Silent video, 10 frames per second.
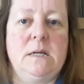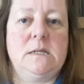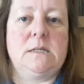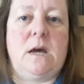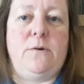
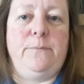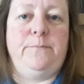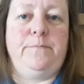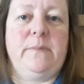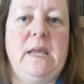So
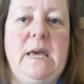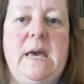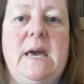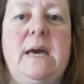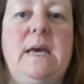
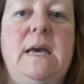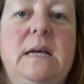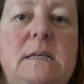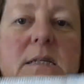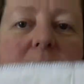here
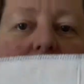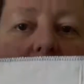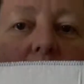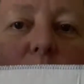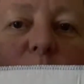is
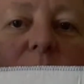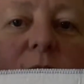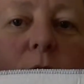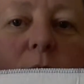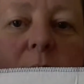our
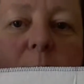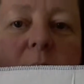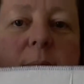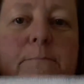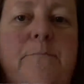pre-fold nappy.